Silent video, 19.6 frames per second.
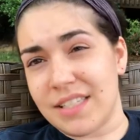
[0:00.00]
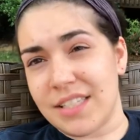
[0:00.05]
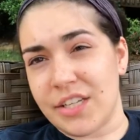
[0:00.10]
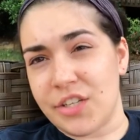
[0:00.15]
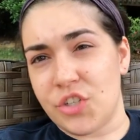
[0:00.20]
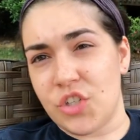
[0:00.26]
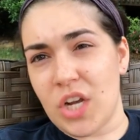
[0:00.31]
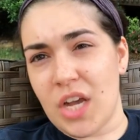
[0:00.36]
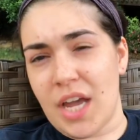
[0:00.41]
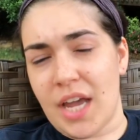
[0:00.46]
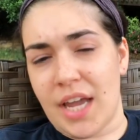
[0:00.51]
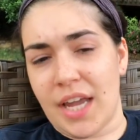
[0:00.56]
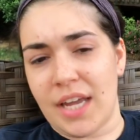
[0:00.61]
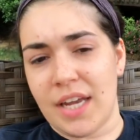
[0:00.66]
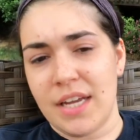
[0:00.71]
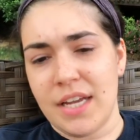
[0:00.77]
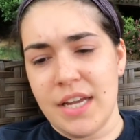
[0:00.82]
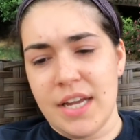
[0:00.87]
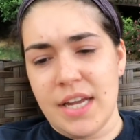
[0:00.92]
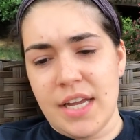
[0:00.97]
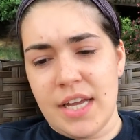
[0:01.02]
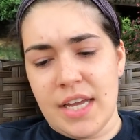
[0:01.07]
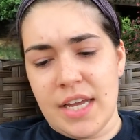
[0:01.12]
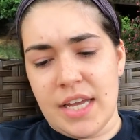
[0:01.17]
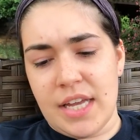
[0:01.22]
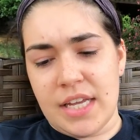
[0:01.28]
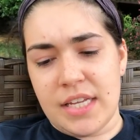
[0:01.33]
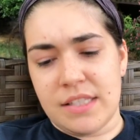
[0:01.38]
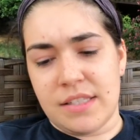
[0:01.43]
E S T J
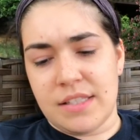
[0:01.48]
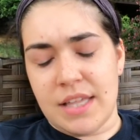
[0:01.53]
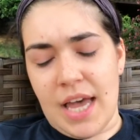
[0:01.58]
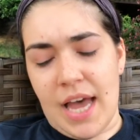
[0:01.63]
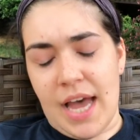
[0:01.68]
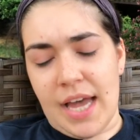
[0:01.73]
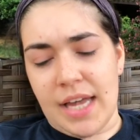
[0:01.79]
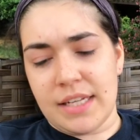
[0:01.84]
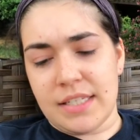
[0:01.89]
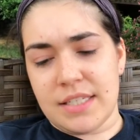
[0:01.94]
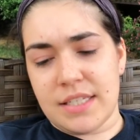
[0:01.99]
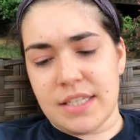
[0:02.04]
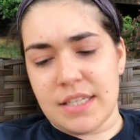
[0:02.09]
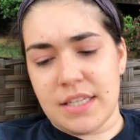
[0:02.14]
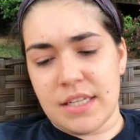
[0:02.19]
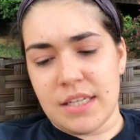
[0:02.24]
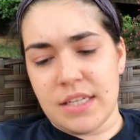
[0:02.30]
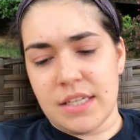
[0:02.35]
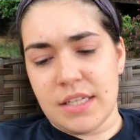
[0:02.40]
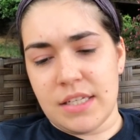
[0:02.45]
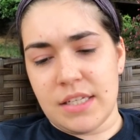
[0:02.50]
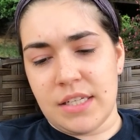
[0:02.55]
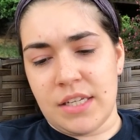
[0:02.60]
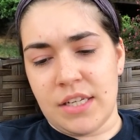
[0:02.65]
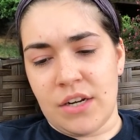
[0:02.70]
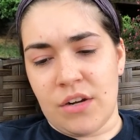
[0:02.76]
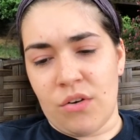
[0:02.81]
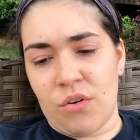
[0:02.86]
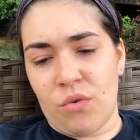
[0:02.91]
is that,
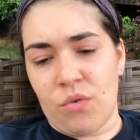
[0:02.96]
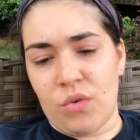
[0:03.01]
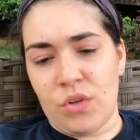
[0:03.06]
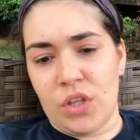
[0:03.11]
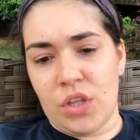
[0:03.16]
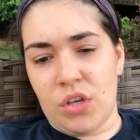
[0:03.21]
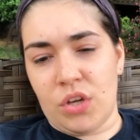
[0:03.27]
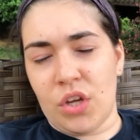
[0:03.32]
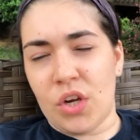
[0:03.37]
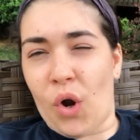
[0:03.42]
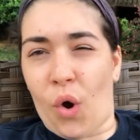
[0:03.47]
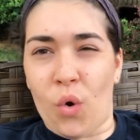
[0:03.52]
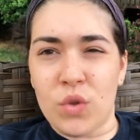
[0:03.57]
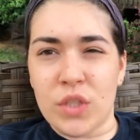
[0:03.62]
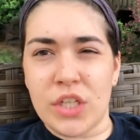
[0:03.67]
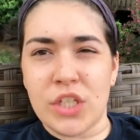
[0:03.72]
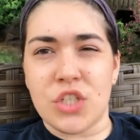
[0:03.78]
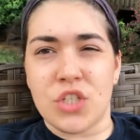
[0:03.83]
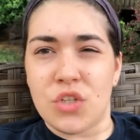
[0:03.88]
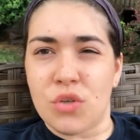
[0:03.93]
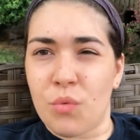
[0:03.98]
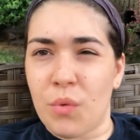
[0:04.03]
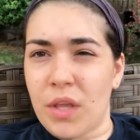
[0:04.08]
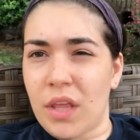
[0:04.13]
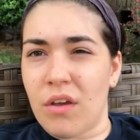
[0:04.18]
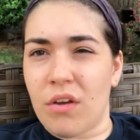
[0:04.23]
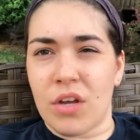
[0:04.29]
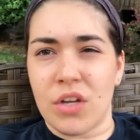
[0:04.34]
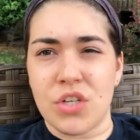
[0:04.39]
you know, you can only do
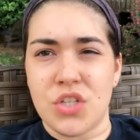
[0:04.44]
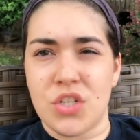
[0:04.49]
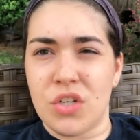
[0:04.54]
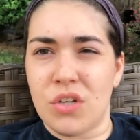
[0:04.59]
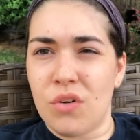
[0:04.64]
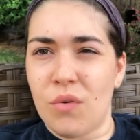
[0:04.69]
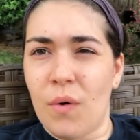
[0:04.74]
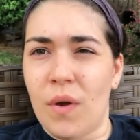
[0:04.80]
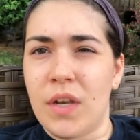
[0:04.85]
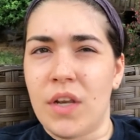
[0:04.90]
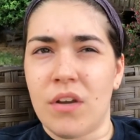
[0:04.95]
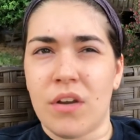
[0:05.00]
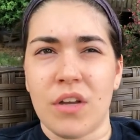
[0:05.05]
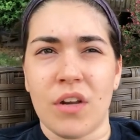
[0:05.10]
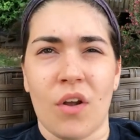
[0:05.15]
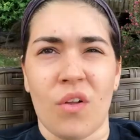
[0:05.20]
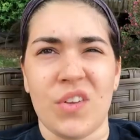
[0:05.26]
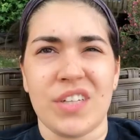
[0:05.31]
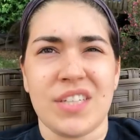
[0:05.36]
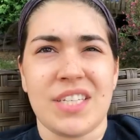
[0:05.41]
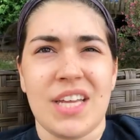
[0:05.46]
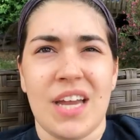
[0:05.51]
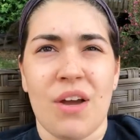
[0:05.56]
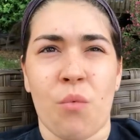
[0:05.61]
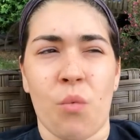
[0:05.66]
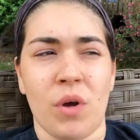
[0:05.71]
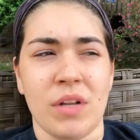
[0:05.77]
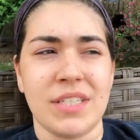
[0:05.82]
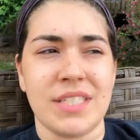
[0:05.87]
what you can do, and you can only
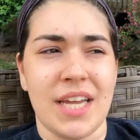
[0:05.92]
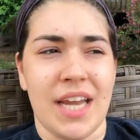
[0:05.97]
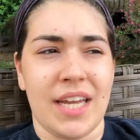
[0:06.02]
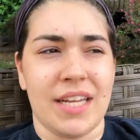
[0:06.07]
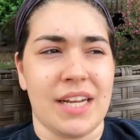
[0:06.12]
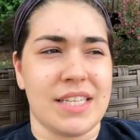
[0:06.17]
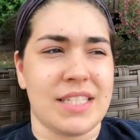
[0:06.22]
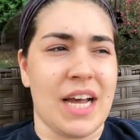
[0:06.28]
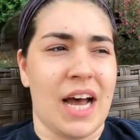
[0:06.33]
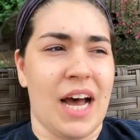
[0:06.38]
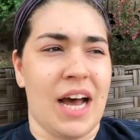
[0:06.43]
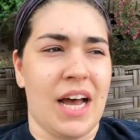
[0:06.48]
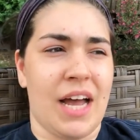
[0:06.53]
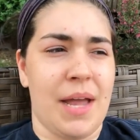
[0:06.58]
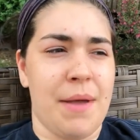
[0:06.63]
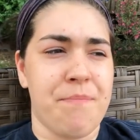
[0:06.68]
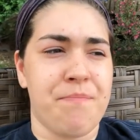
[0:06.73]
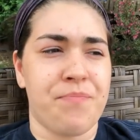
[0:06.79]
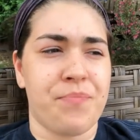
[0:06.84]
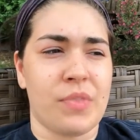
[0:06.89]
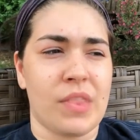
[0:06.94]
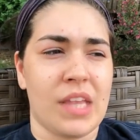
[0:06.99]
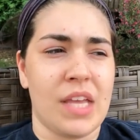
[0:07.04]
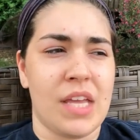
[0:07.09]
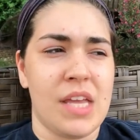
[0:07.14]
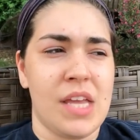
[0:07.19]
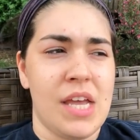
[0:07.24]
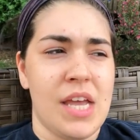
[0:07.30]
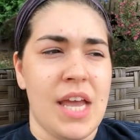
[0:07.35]
take one day at a time.
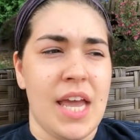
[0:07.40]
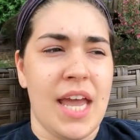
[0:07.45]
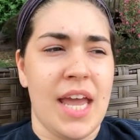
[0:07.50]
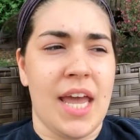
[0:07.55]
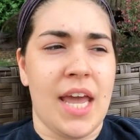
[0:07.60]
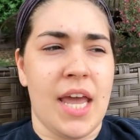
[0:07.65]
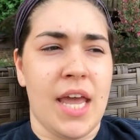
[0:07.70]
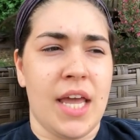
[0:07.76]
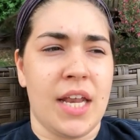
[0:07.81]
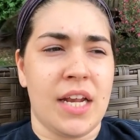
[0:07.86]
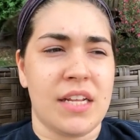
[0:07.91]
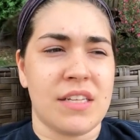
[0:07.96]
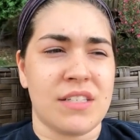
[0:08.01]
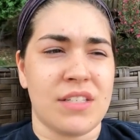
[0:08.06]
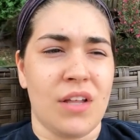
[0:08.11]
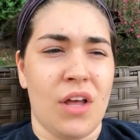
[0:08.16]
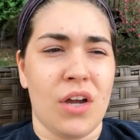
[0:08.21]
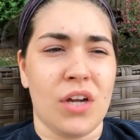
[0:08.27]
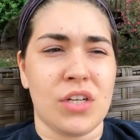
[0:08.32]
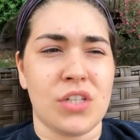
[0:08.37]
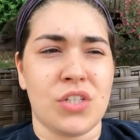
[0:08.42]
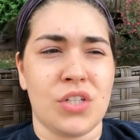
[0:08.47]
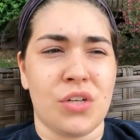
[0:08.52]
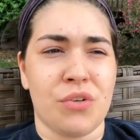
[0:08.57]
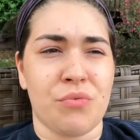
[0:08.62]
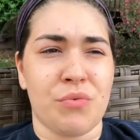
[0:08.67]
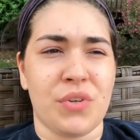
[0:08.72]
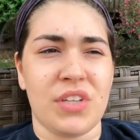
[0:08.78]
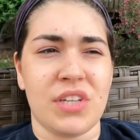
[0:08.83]
And as long as
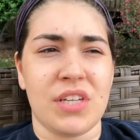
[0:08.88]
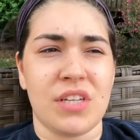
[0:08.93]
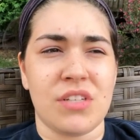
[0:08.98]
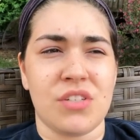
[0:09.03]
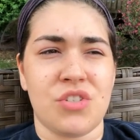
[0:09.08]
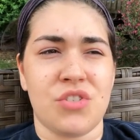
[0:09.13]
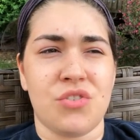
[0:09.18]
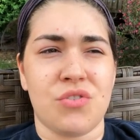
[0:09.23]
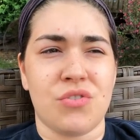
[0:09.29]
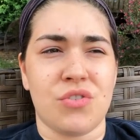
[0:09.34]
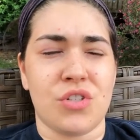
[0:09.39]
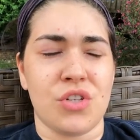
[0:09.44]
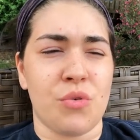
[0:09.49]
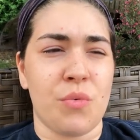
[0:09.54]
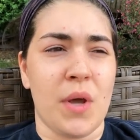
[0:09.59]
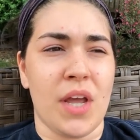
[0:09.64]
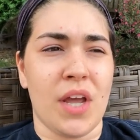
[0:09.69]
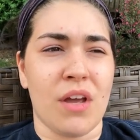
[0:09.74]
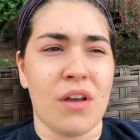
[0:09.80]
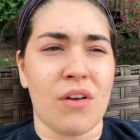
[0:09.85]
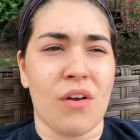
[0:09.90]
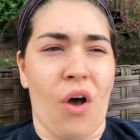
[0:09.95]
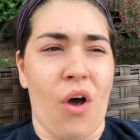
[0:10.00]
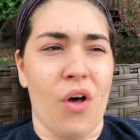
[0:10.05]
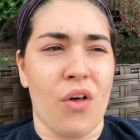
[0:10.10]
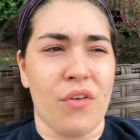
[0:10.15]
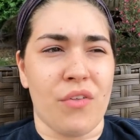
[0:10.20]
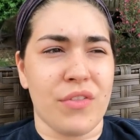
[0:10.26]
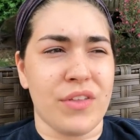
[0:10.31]
you're really doing
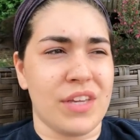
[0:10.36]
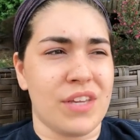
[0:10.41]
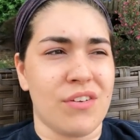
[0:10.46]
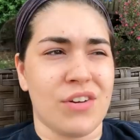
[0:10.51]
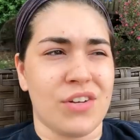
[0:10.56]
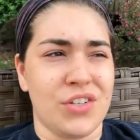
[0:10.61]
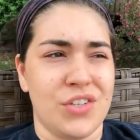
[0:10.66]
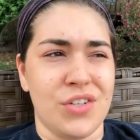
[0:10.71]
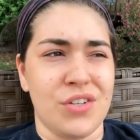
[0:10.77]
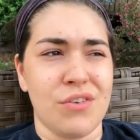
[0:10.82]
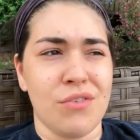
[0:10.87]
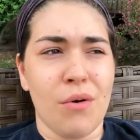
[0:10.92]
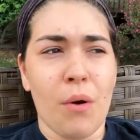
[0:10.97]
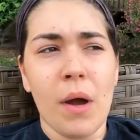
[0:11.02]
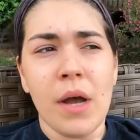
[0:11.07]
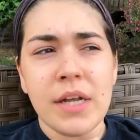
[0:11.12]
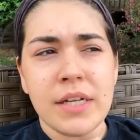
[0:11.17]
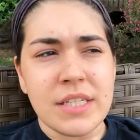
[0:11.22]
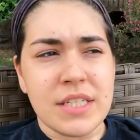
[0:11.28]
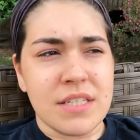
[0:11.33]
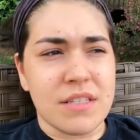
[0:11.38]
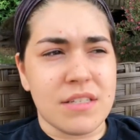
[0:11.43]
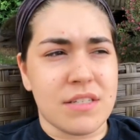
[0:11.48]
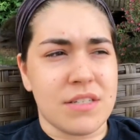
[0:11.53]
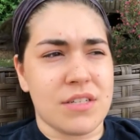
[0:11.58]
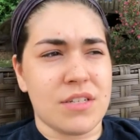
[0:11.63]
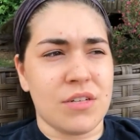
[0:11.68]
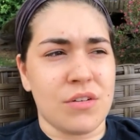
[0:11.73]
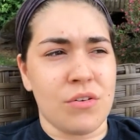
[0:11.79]
all that you could do
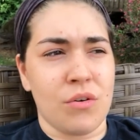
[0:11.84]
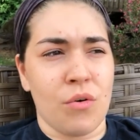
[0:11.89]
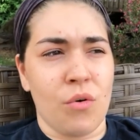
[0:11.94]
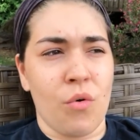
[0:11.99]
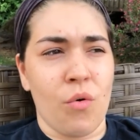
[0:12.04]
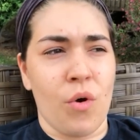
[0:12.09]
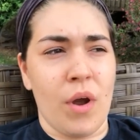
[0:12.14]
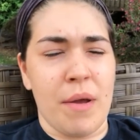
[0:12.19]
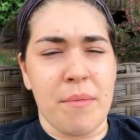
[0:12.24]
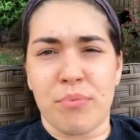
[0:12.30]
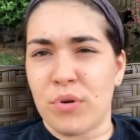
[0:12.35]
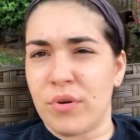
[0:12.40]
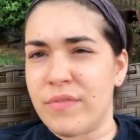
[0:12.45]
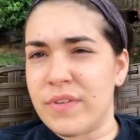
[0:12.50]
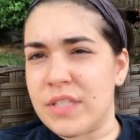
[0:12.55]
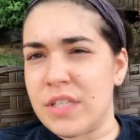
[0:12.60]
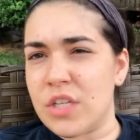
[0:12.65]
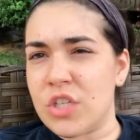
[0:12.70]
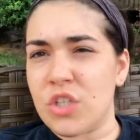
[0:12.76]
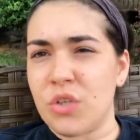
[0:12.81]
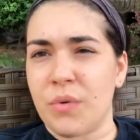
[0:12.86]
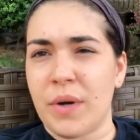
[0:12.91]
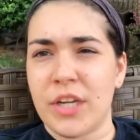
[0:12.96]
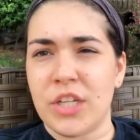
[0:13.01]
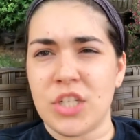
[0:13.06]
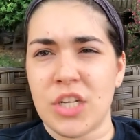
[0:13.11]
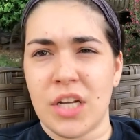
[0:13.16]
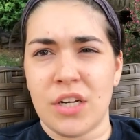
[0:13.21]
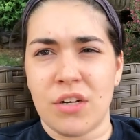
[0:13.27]
to improve a
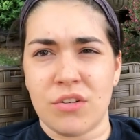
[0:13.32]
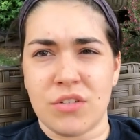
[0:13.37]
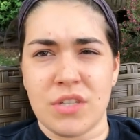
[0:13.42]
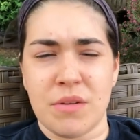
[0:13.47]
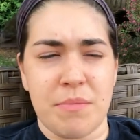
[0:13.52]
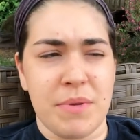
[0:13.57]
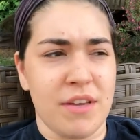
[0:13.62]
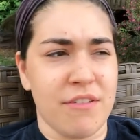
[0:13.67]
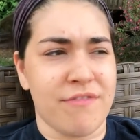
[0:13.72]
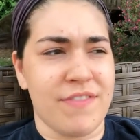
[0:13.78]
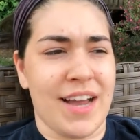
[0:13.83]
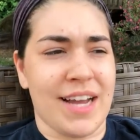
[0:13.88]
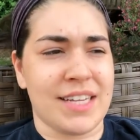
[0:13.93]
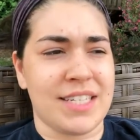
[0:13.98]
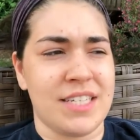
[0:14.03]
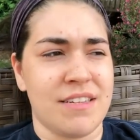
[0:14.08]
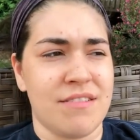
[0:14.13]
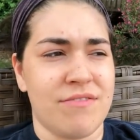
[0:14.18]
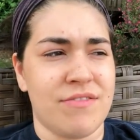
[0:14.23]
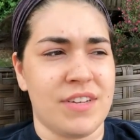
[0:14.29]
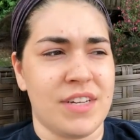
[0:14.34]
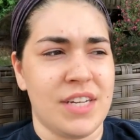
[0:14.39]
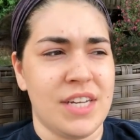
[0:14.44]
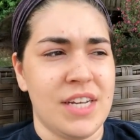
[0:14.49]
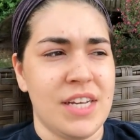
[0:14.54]
situation or to be effective,